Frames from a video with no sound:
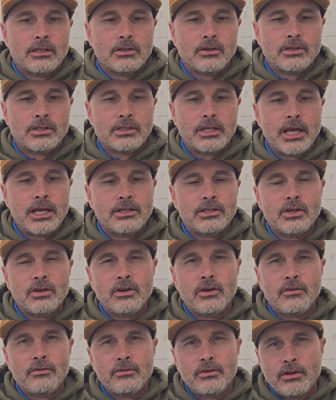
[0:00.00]
stay
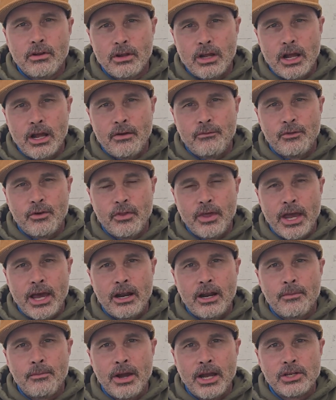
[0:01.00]
tuned for
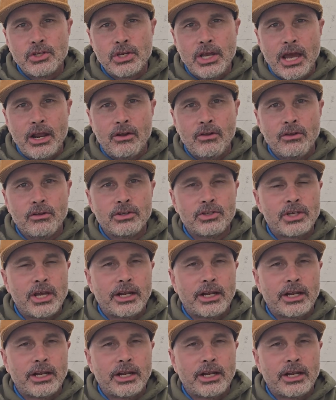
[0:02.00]
that on my channel.